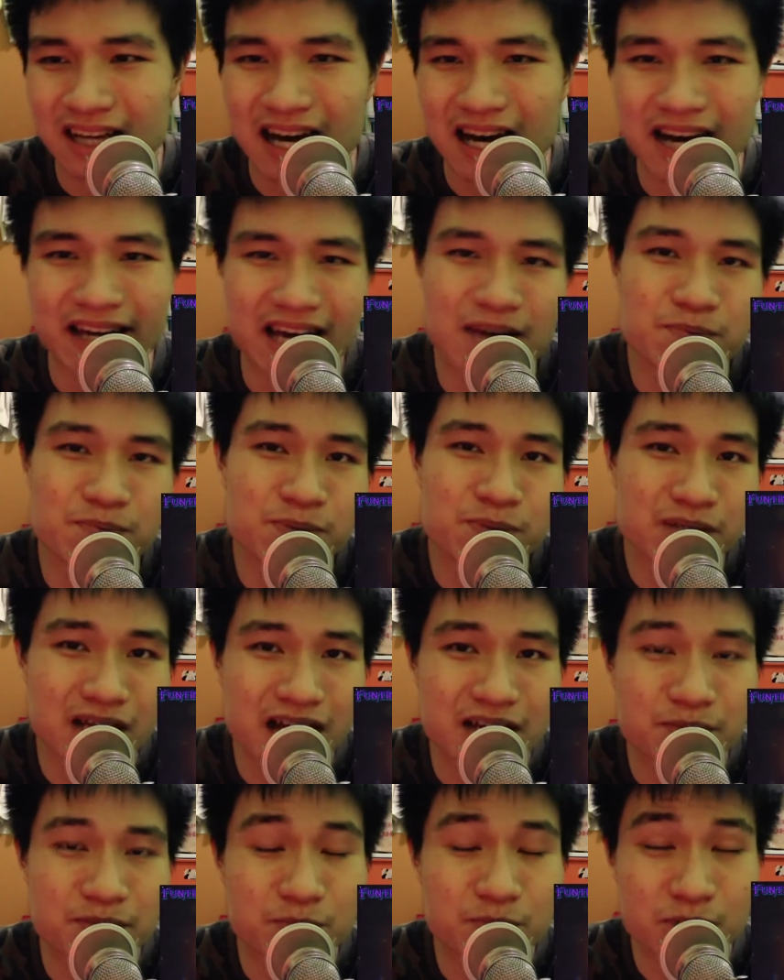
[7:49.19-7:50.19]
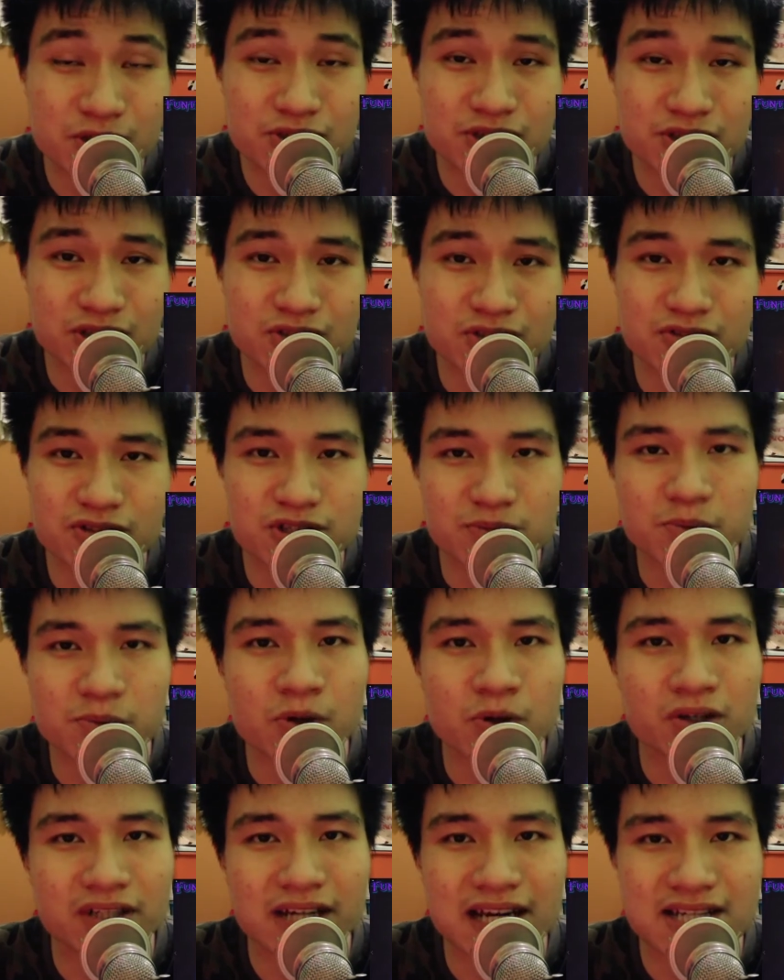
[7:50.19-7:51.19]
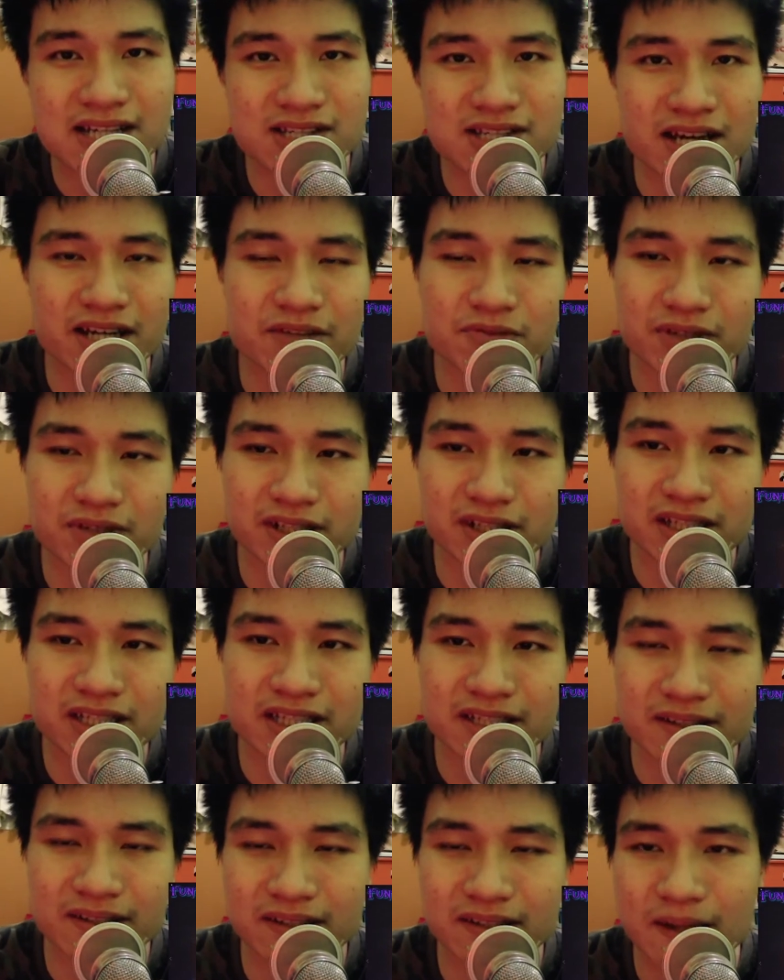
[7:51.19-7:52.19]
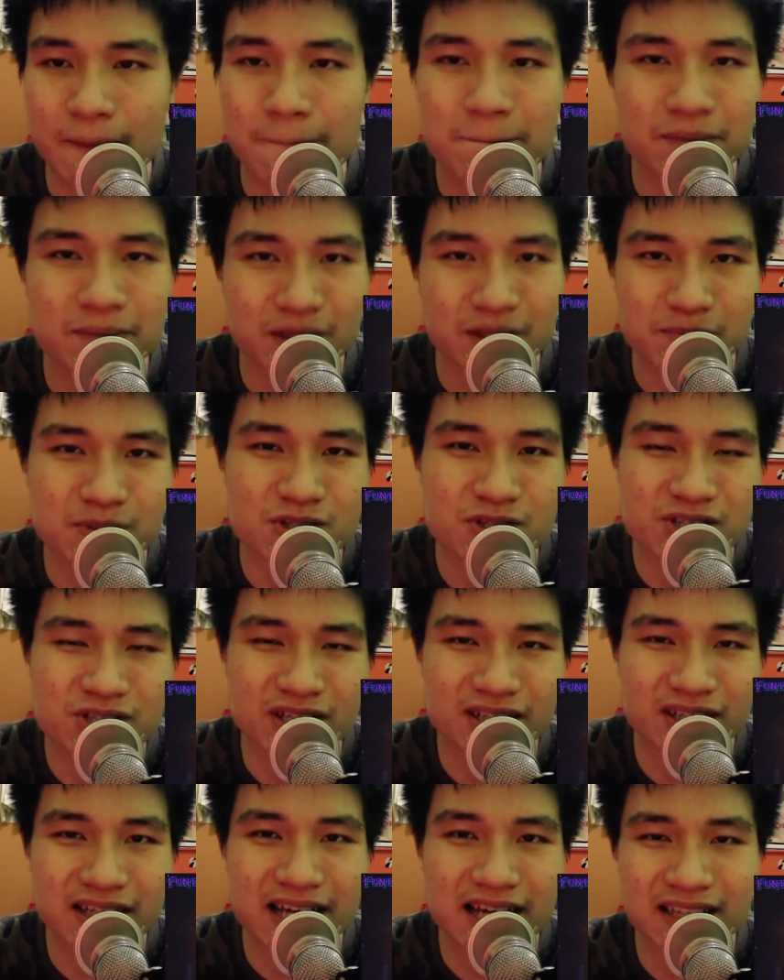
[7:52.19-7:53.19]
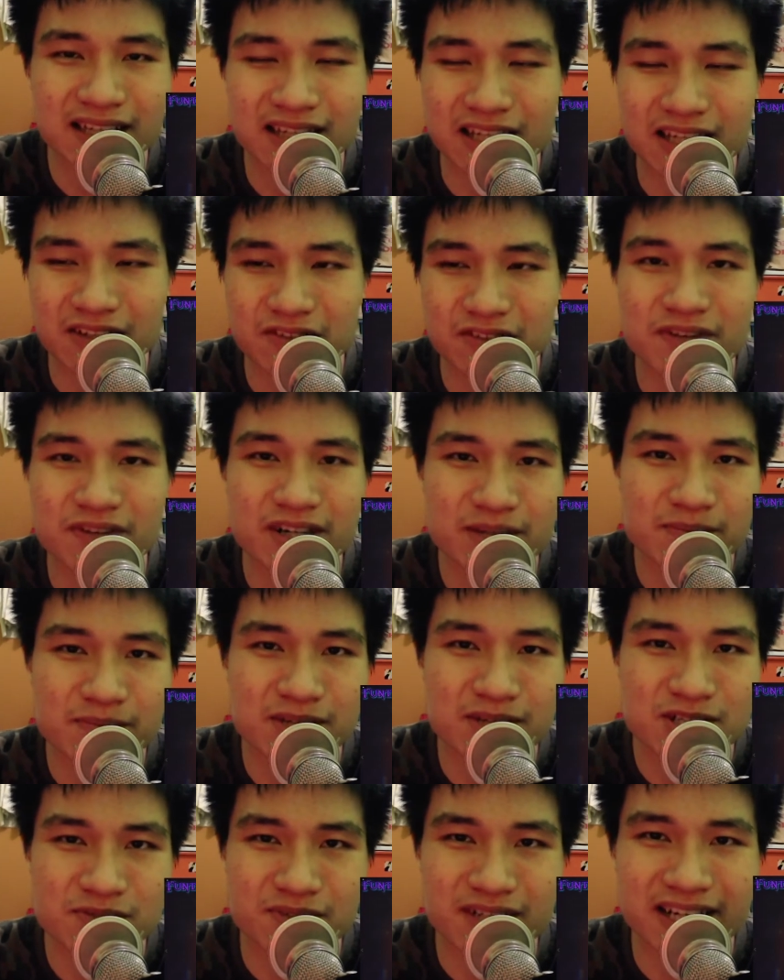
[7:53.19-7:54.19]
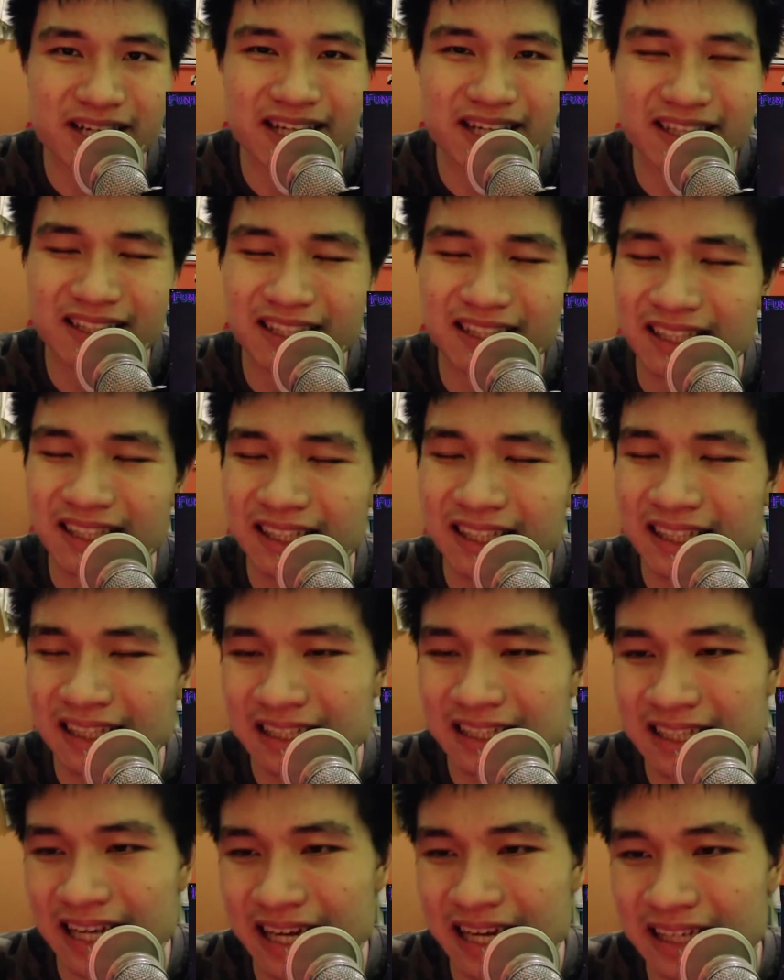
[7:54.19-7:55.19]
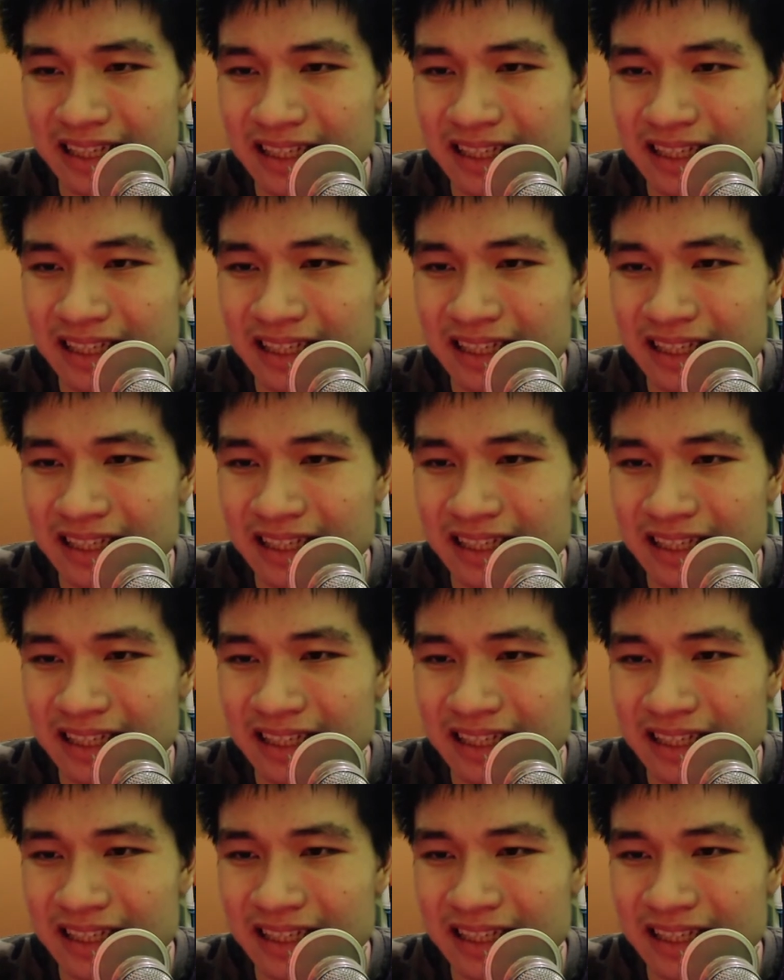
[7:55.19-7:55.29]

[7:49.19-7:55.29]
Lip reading: I appreciate your support, guys. I really appreciate that. Thank you very much for that. And